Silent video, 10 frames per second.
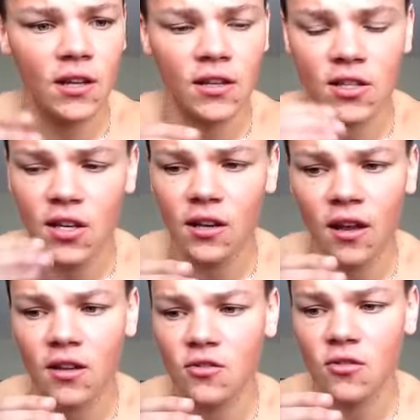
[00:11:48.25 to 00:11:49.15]
a set
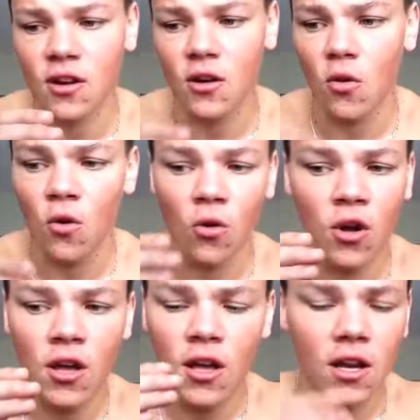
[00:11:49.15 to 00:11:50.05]
extra, or
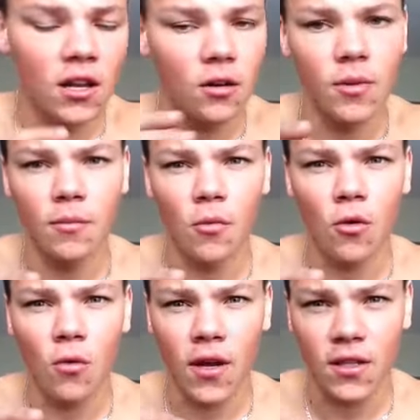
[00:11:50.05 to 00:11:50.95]
a little bit more
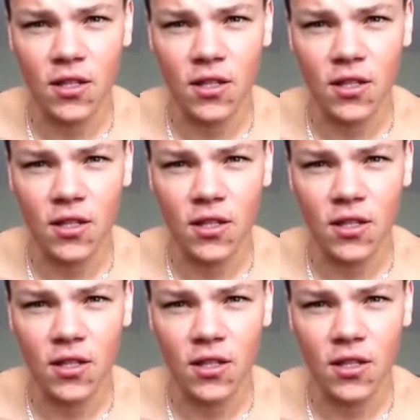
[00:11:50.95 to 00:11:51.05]
weight.